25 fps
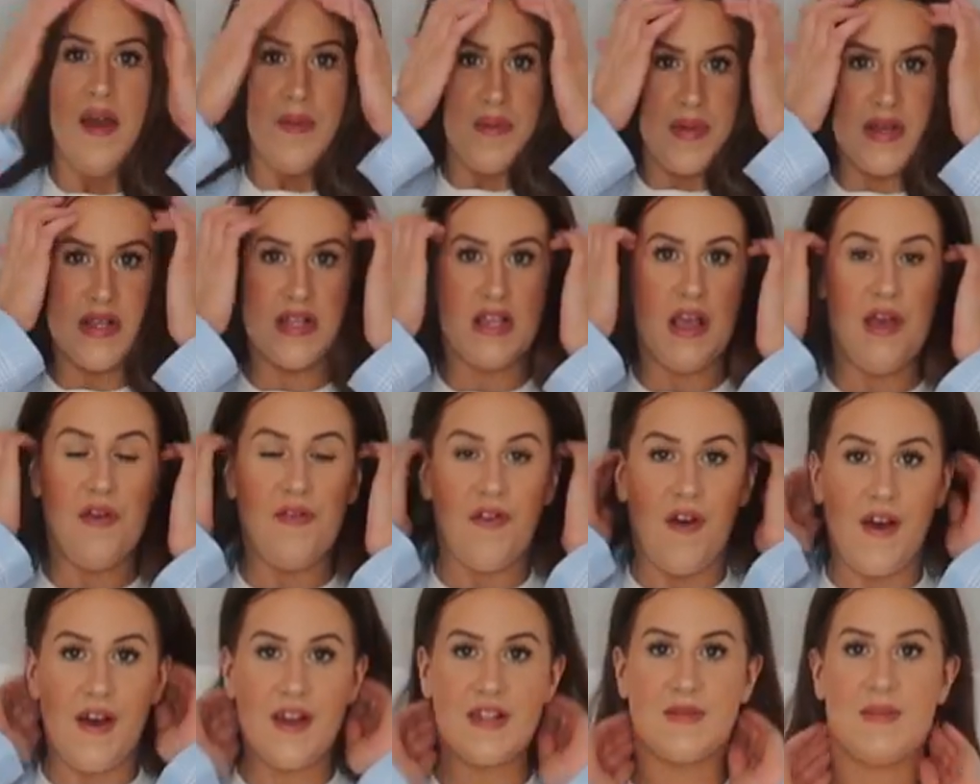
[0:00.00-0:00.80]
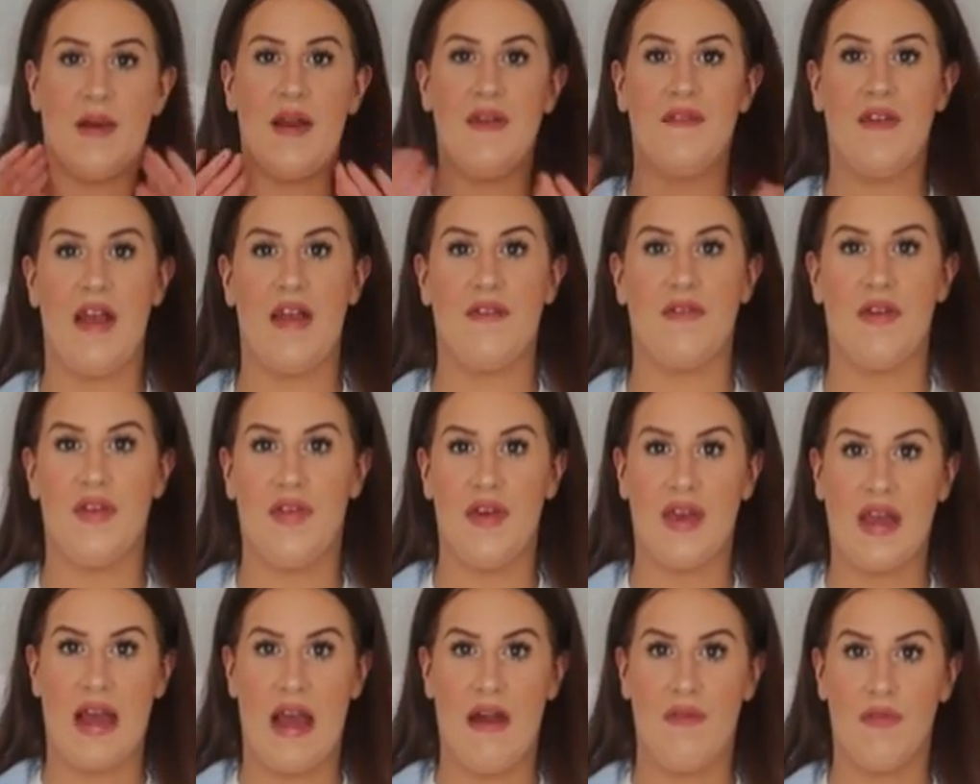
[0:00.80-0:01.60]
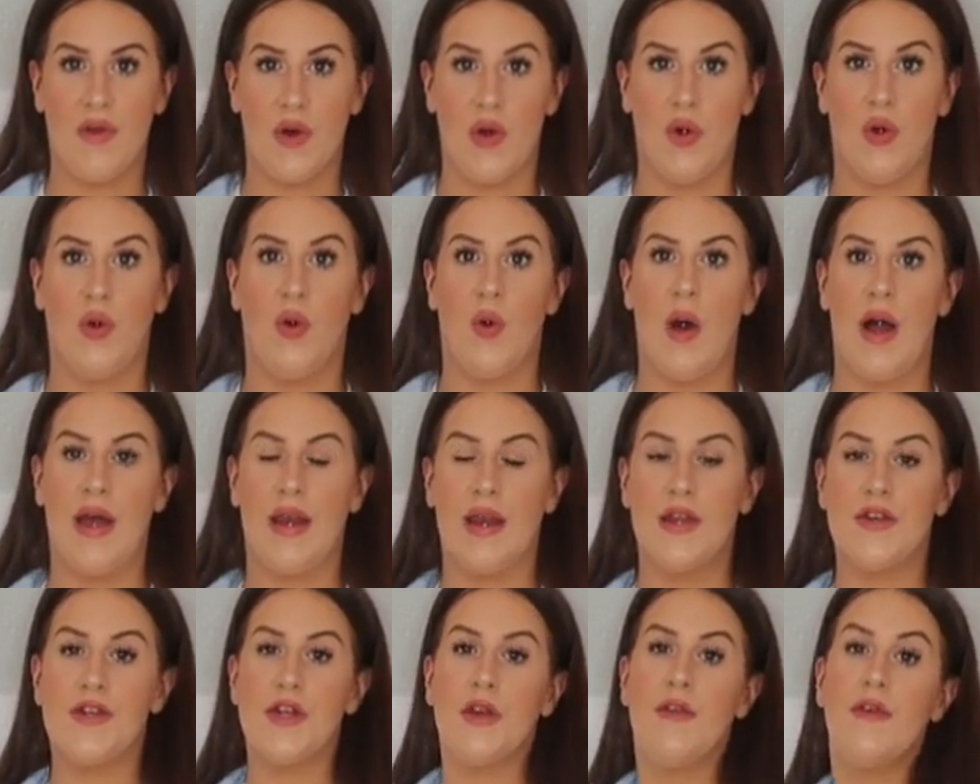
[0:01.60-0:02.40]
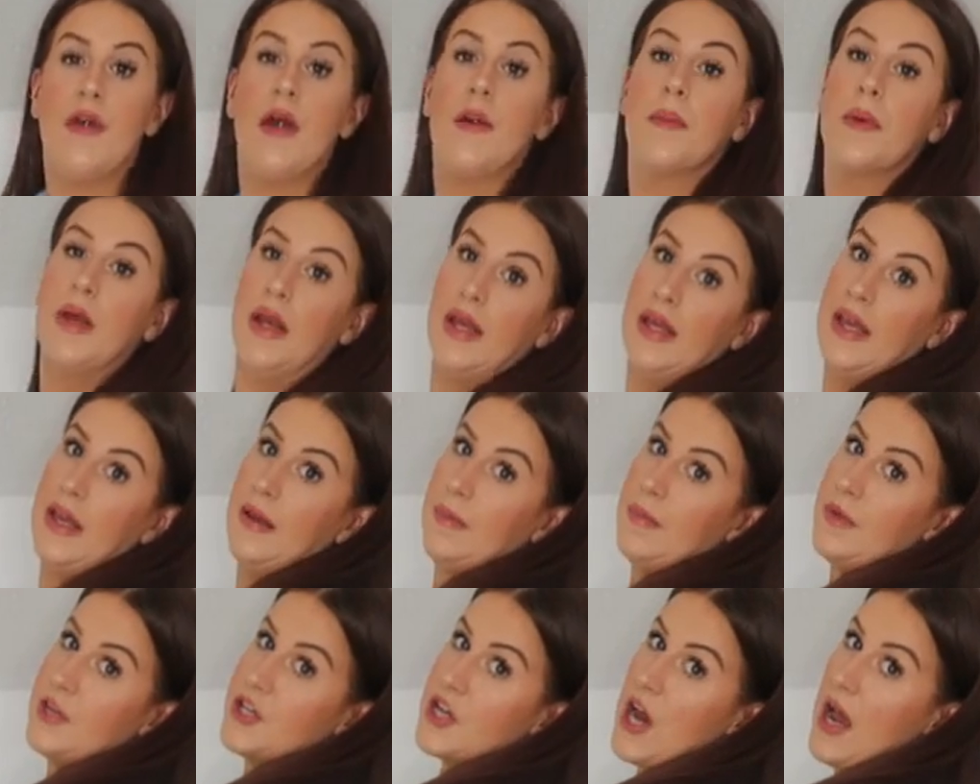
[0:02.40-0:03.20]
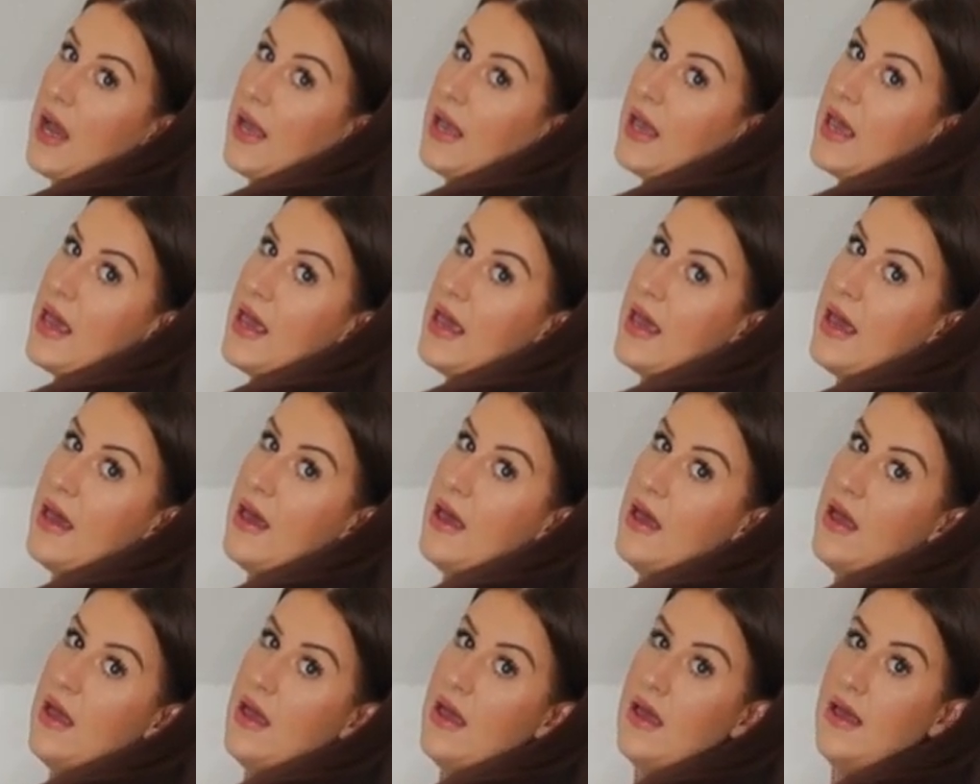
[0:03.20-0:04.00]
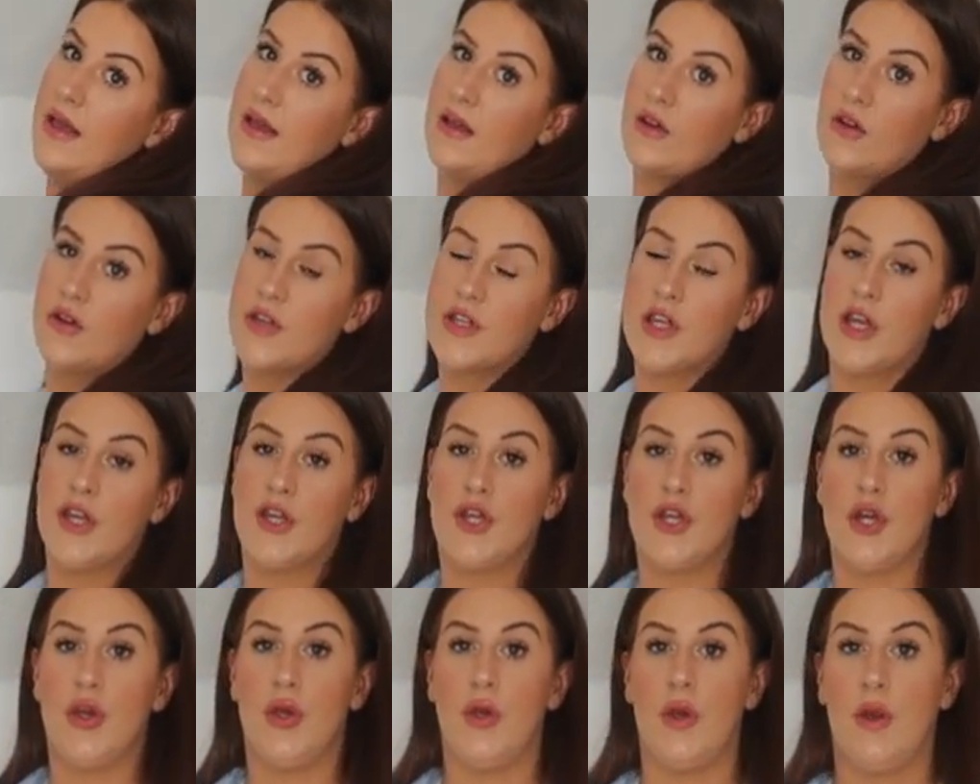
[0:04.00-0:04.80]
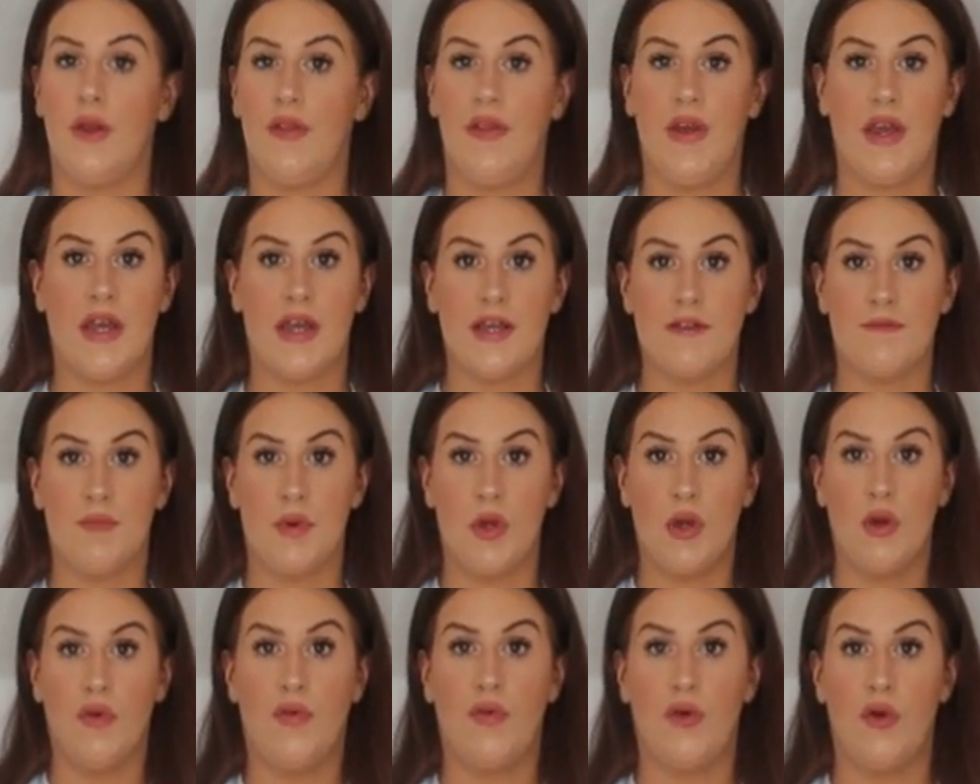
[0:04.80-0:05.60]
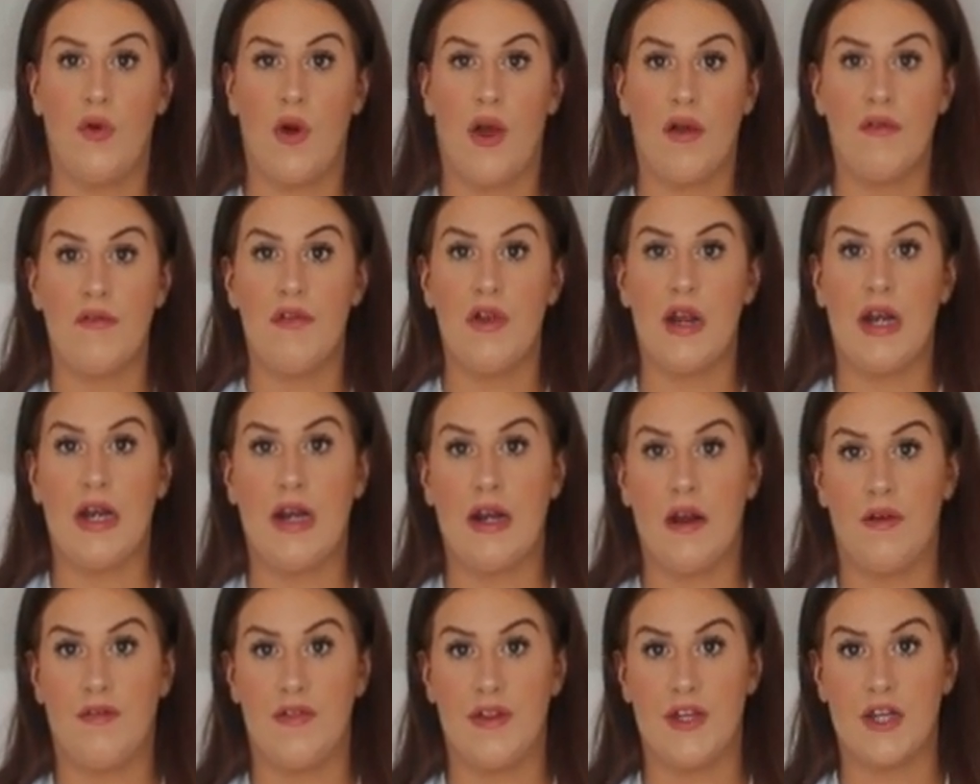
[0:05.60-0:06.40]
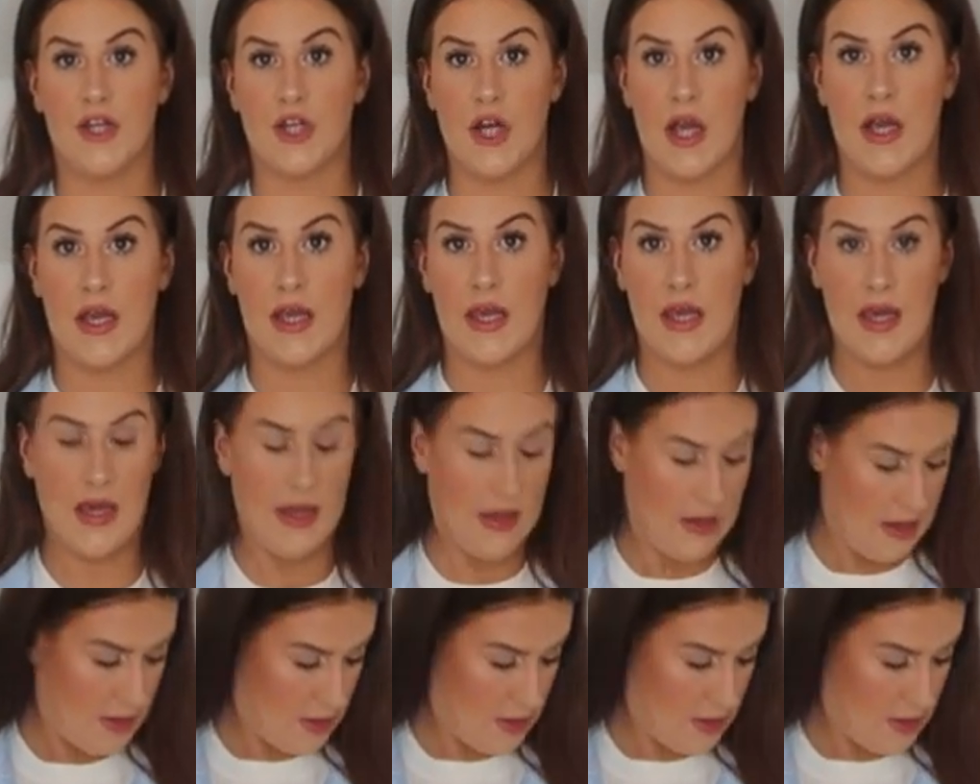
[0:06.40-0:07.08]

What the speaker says: But so far it's my favourite thing out of the haul, and I do think I'm going to keep the jacket because I do think it's beautiful. I really love this jacket.